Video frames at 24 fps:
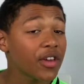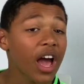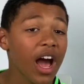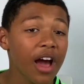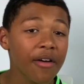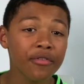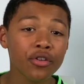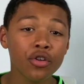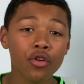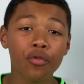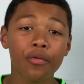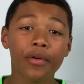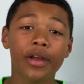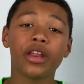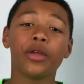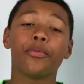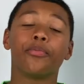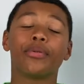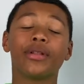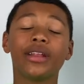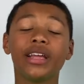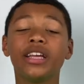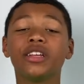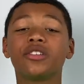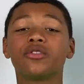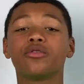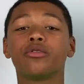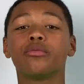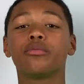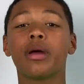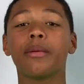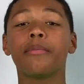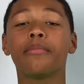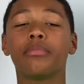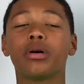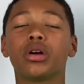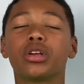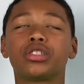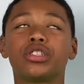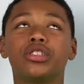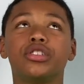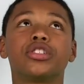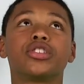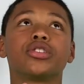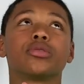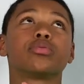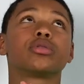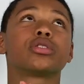haven't already, please remember to
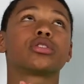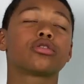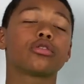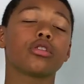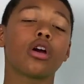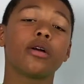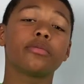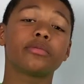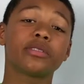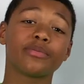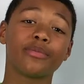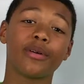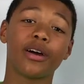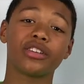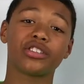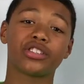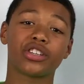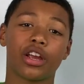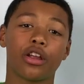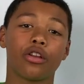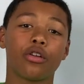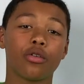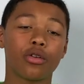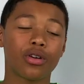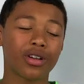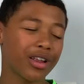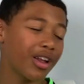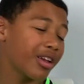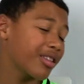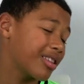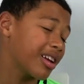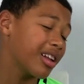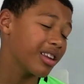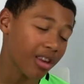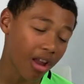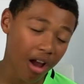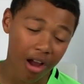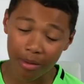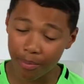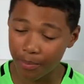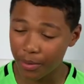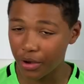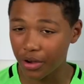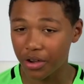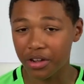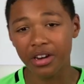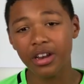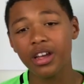subscribe to my channel, click that like
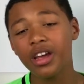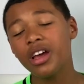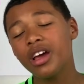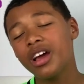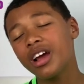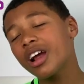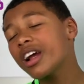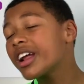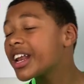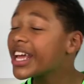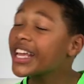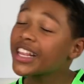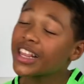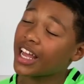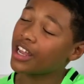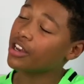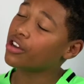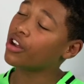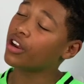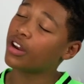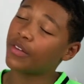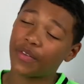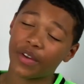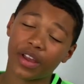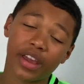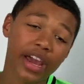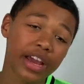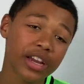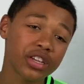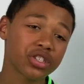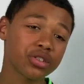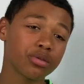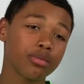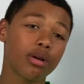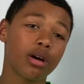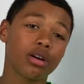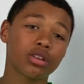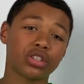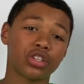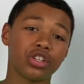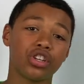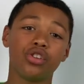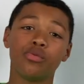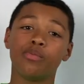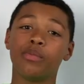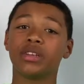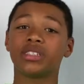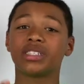button, click that notification bell so you
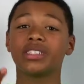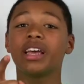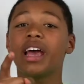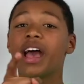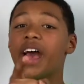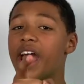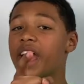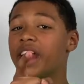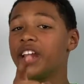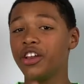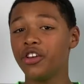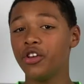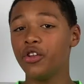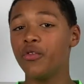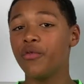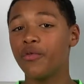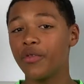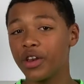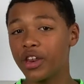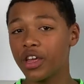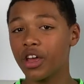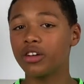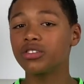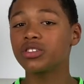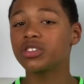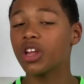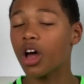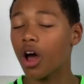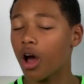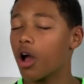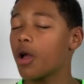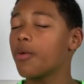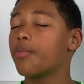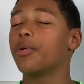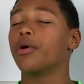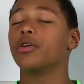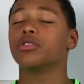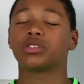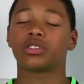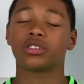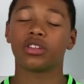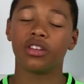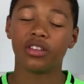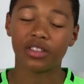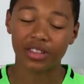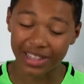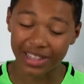don't miss any new videos that I post on